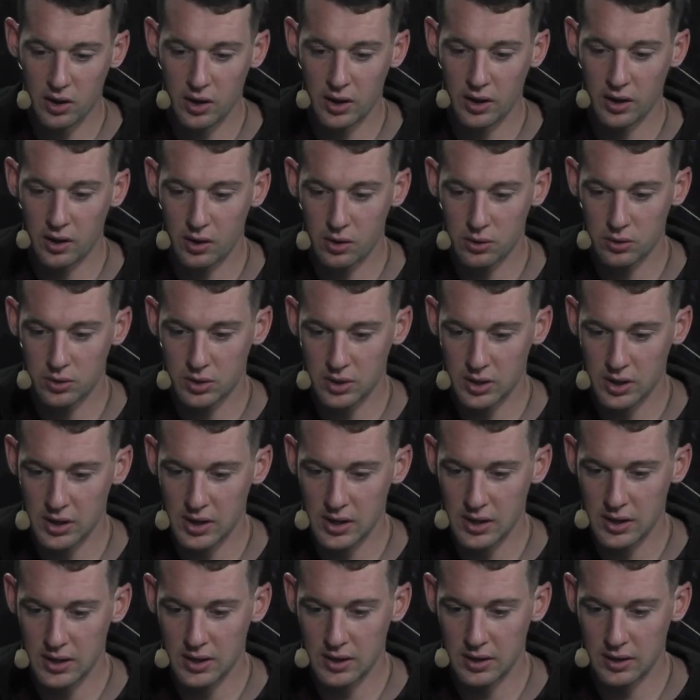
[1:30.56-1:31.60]
couldn't go
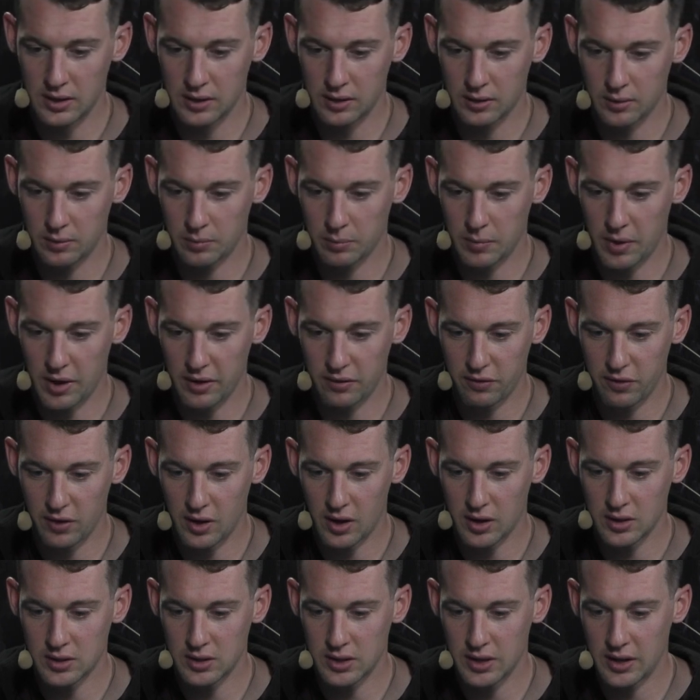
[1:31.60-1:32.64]
see my
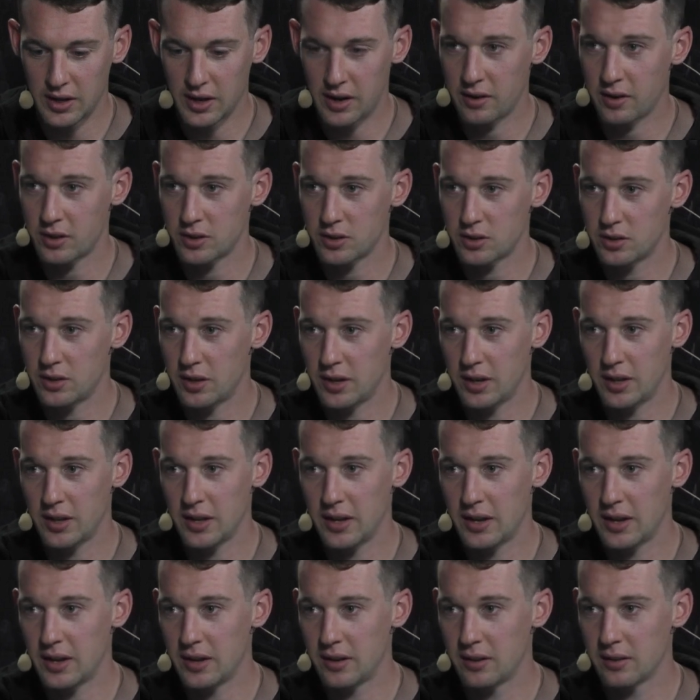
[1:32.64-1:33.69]
fiance down in
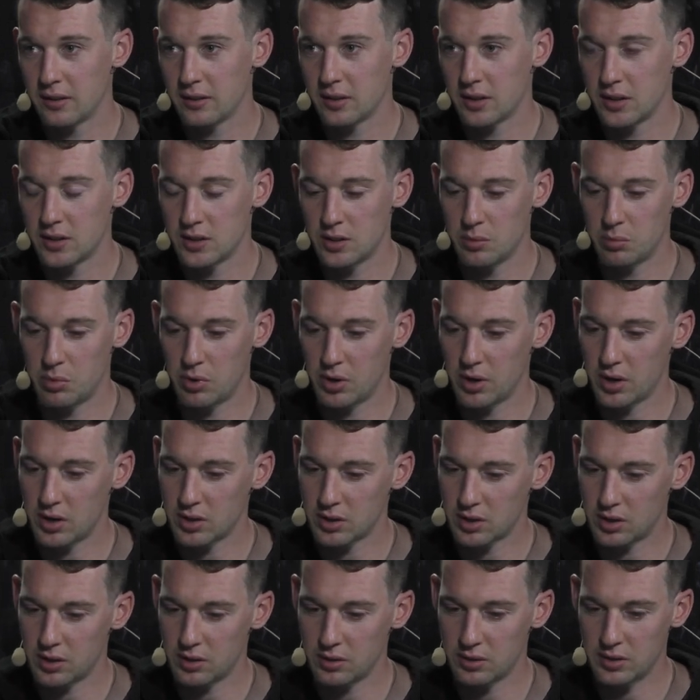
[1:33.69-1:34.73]
Australia because the
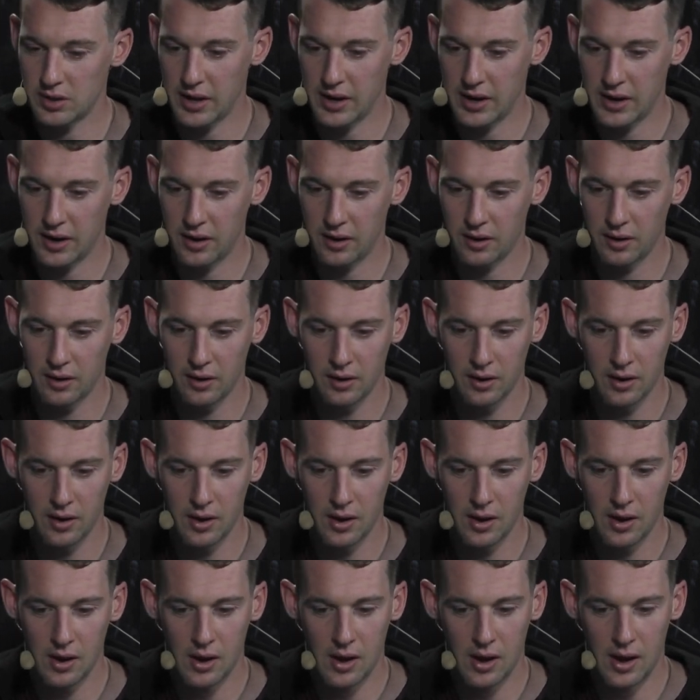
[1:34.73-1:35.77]
borders closed there.
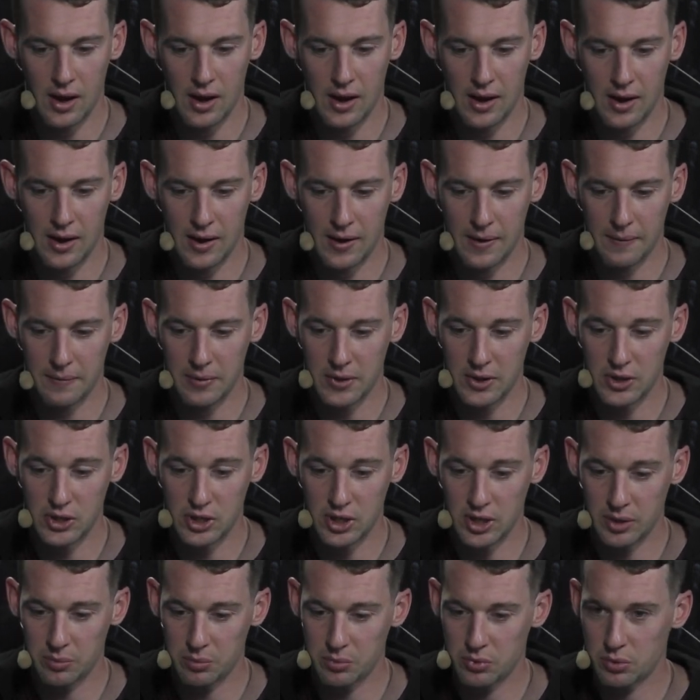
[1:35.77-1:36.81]
The
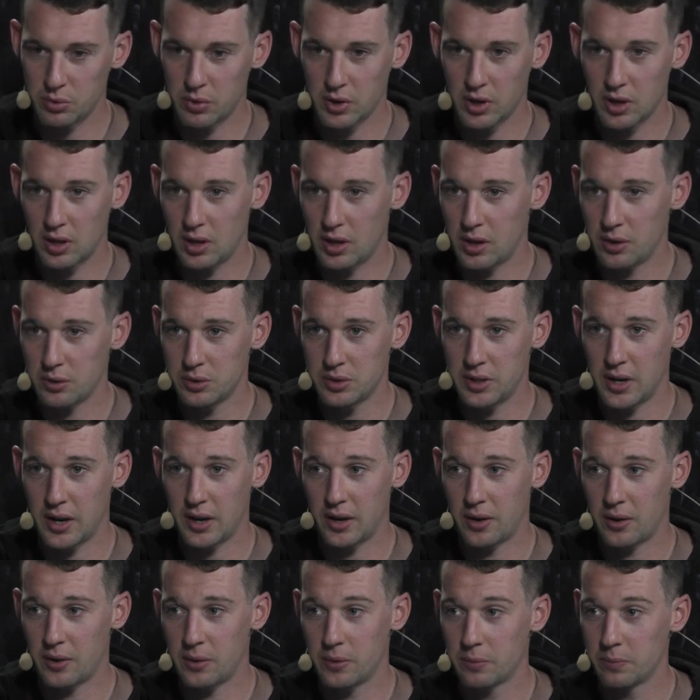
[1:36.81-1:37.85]
gyms were closed
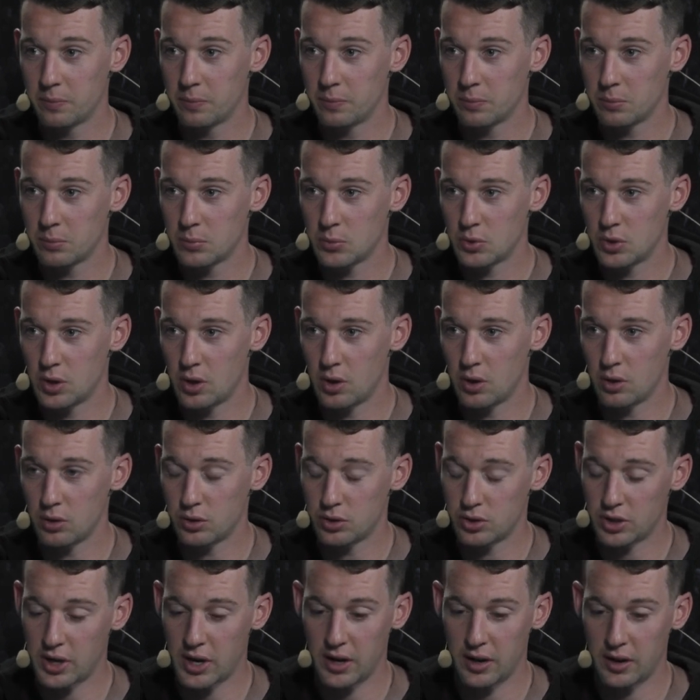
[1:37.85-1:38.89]
at home, so I
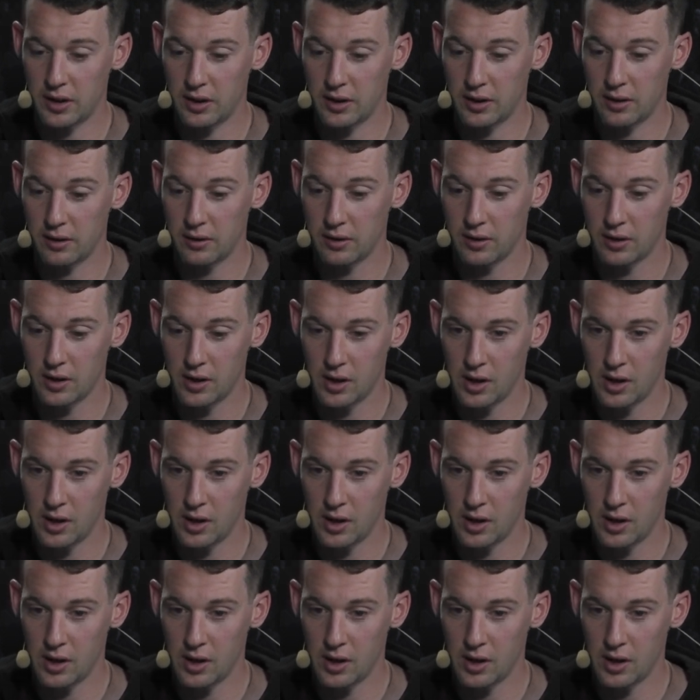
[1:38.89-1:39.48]
was trying to